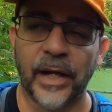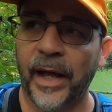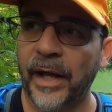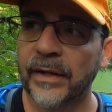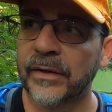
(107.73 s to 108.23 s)

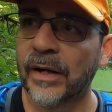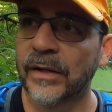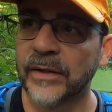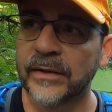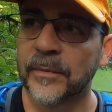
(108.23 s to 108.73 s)
and
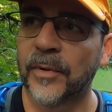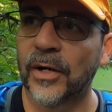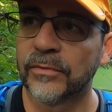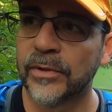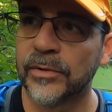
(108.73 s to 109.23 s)
like the
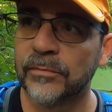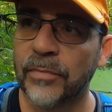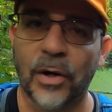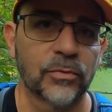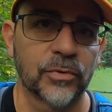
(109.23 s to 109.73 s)

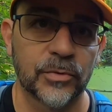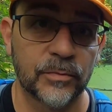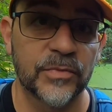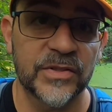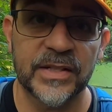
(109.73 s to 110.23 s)

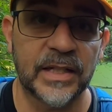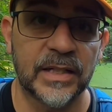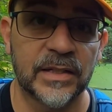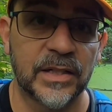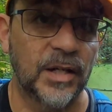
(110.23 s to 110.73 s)
ballroom scene, you